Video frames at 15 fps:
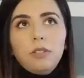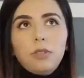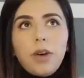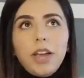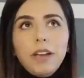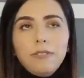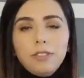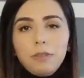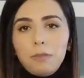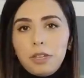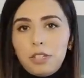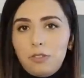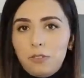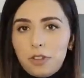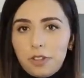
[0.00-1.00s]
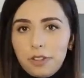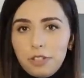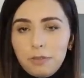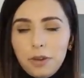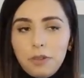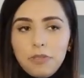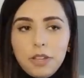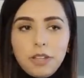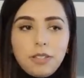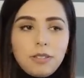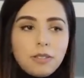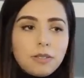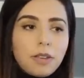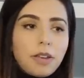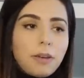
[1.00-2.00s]
So I have some mixed feelings about
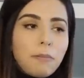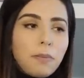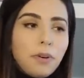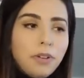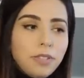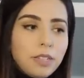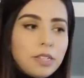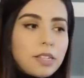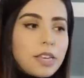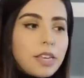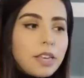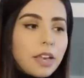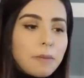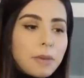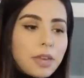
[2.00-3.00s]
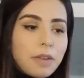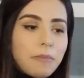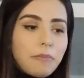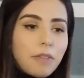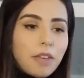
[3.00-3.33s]
this. Personally, I mean,